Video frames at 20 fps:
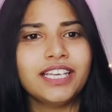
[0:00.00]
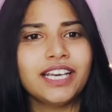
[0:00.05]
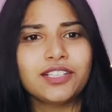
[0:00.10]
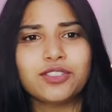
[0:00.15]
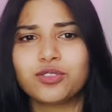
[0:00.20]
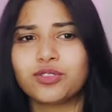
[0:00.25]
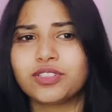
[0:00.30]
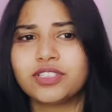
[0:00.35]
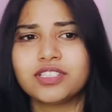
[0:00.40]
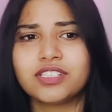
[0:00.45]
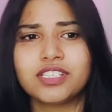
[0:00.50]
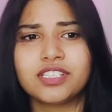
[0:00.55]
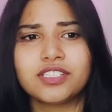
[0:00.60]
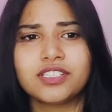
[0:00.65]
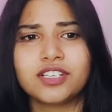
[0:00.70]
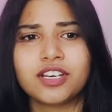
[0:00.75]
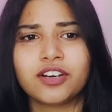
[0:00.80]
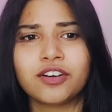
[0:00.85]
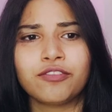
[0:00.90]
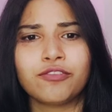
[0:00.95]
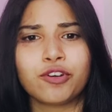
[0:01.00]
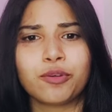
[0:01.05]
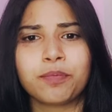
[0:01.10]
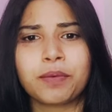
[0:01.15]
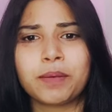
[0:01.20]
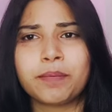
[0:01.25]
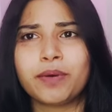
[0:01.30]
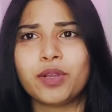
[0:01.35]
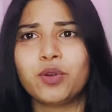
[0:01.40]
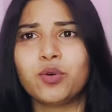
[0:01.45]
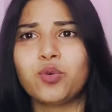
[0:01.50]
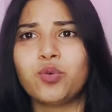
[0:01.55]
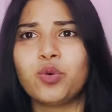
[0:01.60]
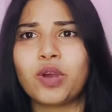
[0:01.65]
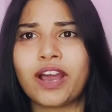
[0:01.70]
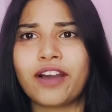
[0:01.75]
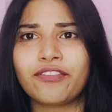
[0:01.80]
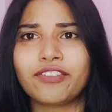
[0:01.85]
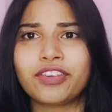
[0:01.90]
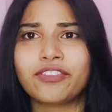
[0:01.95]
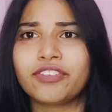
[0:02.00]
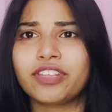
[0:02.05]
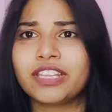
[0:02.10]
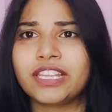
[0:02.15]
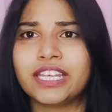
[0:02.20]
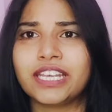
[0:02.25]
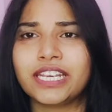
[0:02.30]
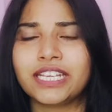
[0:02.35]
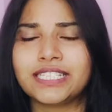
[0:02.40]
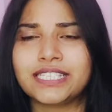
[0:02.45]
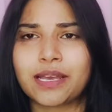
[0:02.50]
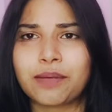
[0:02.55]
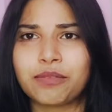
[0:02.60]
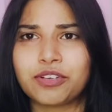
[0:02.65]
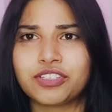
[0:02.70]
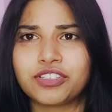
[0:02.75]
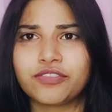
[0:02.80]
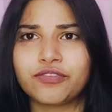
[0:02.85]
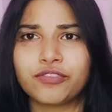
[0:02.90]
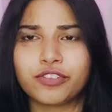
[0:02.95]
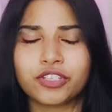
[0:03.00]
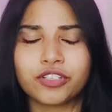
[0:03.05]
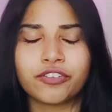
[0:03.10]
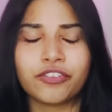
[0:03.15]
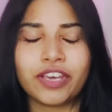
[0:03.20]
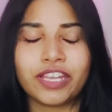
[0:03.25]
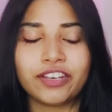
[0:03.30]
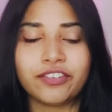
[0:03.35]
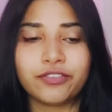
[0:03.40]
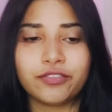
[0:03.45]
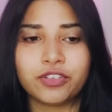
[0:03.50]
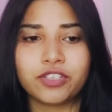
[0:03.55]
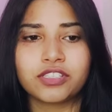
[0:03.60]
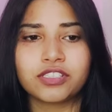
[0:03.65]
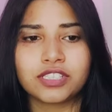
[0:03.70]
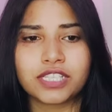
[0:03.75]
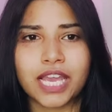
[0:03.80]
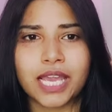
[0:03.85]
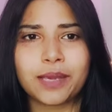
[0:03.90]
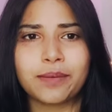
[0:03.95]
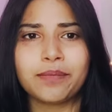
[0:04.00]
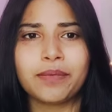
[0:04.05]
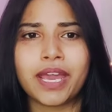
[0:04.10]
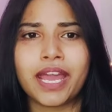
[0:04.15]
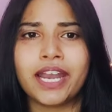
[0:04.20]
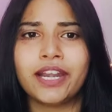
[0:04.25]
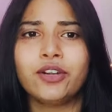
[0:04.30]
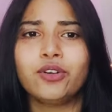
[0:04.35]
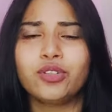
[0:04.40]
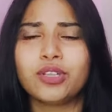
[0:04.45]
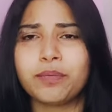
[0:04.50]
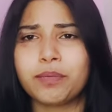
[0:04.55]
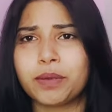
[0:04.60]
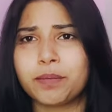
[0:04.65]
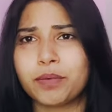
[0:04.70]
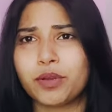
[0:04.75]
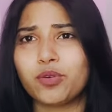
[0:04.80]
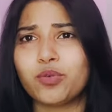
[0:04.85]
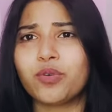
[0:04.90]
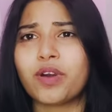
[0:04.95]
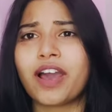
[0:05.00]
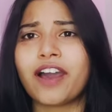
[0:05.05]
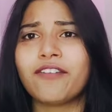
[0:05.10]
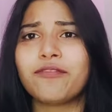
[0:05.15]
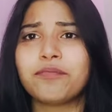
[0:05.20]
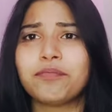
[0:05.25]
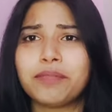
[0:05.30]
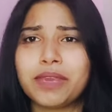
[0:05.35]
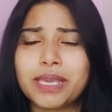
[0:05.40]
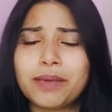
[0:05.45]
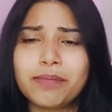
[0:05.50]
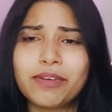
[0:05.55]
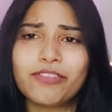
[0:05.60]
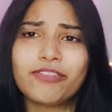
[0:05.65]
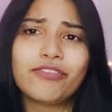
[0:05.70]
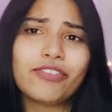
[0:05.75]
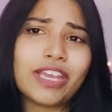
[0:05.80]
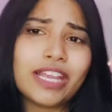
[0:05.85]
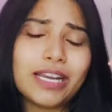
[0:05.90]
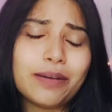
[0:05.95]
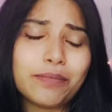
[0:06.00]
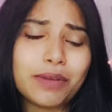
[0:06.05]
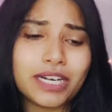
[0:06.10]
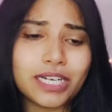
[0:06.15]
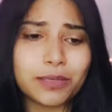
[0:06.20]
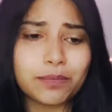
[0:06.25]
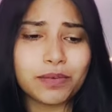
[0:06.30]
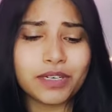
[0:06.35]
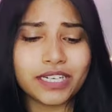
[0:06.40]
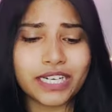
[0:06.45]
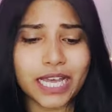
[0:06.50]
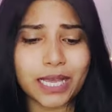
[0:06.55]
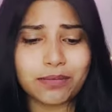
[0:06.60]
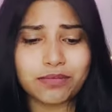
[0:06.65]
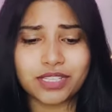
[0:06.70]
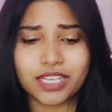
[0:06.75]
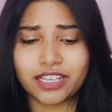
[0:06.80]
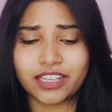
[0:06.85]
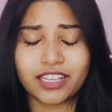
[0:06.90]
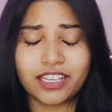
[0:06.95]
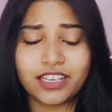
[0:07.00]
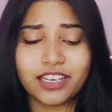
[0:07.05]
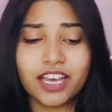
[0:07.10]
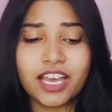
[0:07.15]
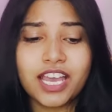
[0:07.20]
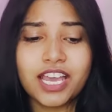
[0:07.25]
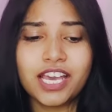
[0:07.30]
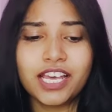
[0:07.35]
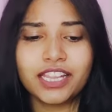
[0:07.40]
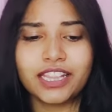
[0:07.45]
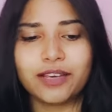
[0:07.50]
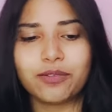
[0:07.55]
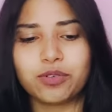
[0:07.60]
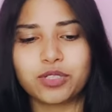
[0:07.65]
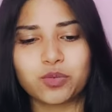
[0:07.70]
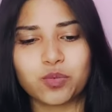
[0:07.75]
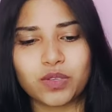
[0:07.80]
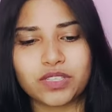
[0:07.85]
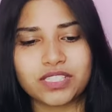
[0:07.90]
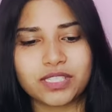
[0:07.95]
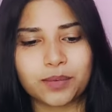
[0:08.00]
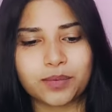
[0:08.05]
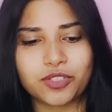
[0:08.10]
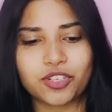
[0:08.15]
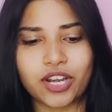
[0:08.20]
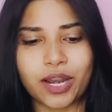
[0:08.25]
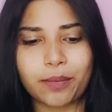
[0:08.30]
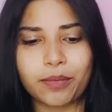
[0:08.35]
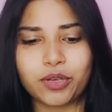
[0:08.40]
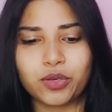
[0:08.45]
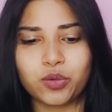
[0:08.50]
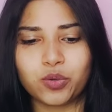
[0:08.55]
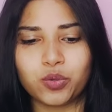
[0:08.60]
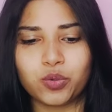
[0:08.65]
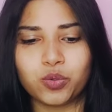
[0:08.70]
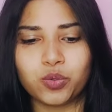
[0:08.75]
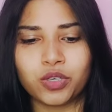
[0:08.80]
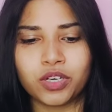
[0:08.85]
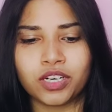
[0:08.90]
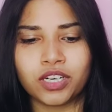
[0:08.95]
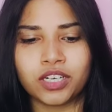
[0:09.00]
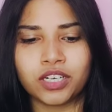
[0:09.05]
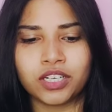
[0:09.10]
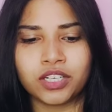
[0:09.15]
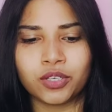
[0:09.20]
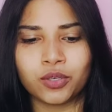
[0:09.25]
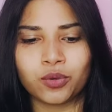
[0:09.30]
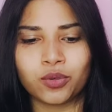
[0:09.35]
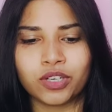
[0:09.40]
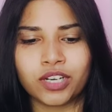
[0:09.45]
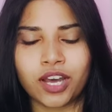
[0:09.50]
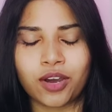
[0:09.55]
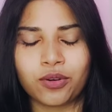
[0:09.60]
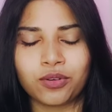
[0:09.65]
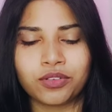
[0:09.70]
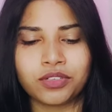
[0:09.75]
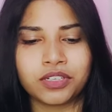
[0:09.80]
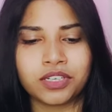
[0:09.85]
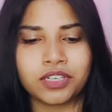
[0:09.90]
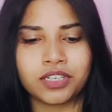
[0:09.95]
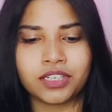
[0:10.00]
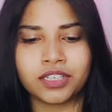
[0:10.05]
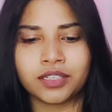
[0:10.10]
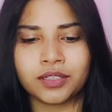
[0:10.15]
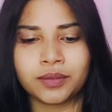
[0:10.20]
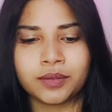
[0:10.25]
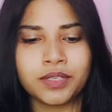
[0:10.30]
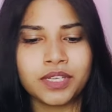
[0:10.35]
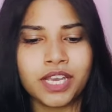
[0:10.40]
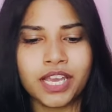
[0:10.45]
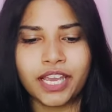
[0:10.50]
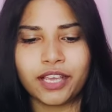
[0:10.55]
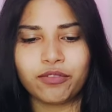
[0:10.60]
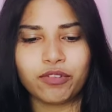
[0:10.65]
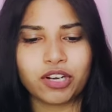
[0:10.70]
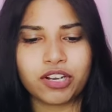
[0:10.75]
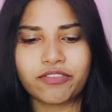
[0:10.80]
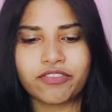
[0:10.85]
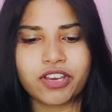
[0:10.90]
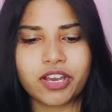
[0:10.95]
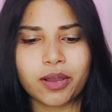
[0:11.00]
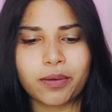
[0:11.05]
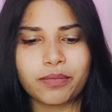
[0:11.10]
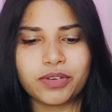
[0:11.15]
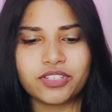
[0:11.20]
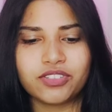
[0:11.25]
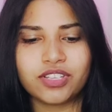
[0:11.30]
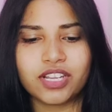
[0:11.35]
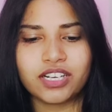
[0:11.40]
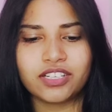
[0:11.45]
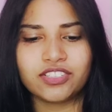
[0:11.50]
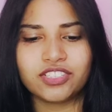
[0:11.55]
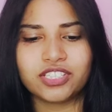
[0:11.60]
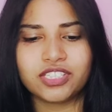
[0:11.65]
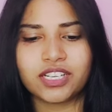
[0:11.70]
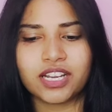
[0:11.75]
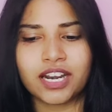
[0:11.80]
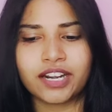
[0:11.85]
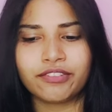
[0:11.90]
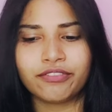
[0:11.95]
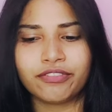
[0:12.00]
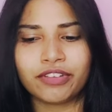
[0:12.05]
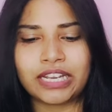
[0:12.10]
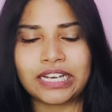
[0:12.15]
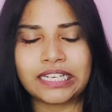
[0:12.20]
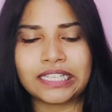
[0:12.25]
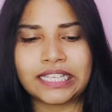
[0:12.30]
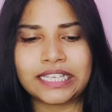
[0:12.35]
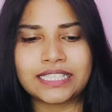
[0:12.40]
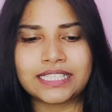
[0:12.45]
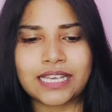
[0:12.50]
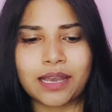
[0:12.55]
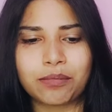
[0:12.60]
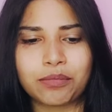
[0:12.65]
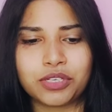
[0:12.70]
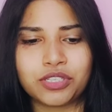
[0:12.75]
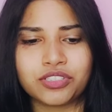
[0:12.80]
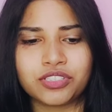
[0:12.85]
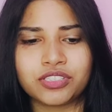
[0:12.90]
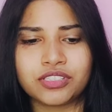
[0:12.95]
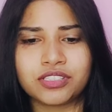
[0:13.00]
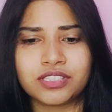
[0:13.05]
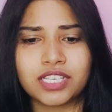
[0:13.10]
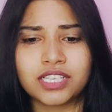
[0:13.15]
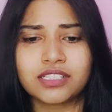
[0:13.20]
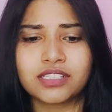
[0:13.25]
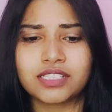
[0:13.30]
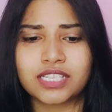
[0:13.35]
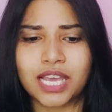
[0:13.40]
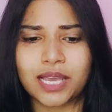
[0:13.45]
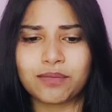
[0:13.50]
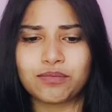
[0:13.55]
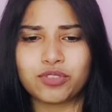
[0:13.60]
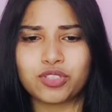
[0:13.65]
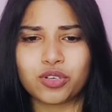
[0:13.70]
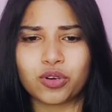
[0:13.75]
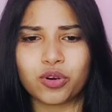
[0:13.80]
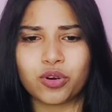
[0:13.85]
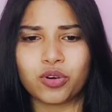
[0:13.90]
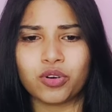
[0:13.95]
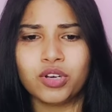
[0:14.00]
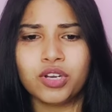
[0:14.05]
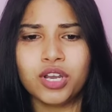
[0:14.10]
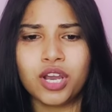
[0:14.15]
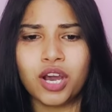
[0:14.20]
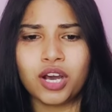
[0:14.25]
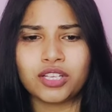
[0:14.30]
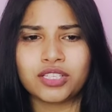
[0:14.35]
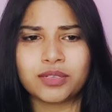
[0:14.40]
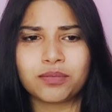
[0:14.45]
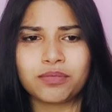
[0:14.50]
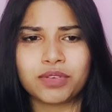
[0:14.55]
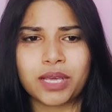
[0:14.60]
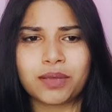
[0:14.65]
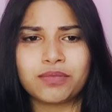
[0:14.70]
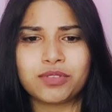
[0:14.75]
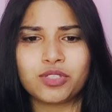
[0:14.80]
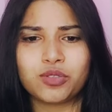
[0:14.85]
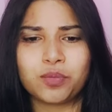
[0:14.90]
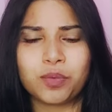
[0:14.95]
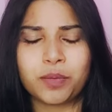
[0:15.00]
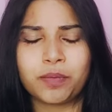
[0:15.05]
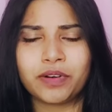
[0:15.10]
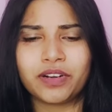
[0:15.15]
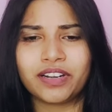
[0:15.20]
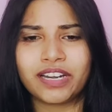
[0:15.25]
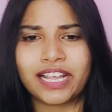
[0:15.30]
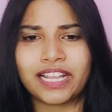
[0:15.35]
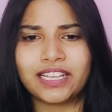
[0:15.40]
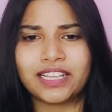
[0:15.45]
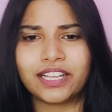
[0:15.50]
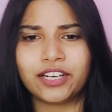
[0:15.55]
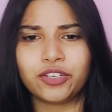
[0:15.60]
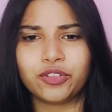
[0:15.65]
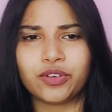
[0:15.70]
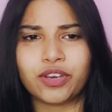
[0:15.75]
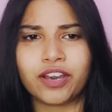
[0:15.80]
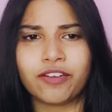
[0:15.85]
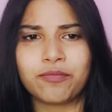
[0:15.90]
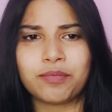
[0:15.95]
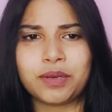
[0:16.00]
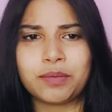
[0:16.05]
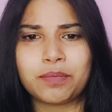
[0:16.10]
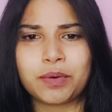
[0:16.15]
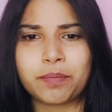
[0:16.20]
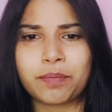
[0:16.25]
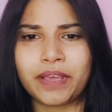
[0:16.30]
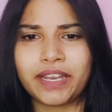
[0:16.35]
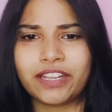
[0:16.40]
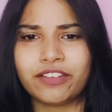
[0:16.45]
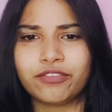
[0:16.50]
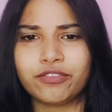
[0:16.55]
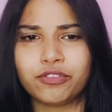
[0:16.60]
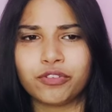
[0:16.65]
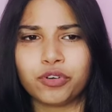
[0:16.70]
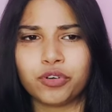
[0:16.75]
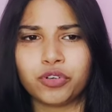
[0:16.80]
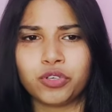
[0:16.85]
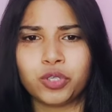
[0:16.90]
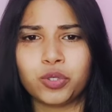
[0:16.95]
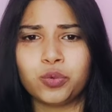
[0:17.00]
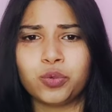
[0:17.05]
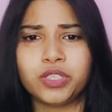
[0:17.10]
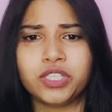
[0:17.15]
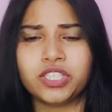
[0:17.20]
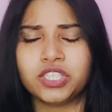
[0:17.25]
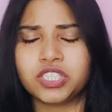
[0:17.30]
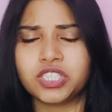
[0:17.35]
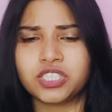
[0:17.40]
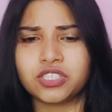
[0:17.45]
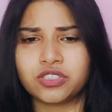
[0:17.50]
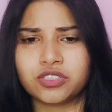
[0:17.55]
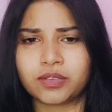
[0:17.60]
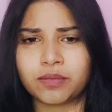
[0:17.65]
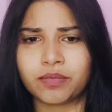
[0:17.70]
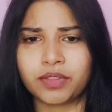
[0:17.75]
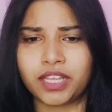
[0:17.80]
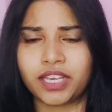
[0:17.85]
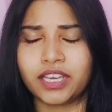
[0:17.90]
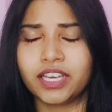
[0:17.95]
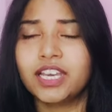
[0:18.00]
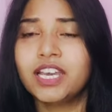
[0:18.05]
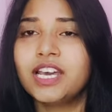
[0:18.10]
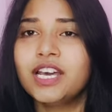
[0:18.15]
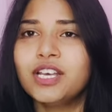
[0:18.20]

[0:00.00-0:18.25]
so this is for people who have given their examination for the very first time, and to the people who have maybe failed multiple times. I think there was one subscriber who wrote down in one of the comments that she had failed the examination 6 times, or sometimes you people tell that you have been preparing for 2 years or something.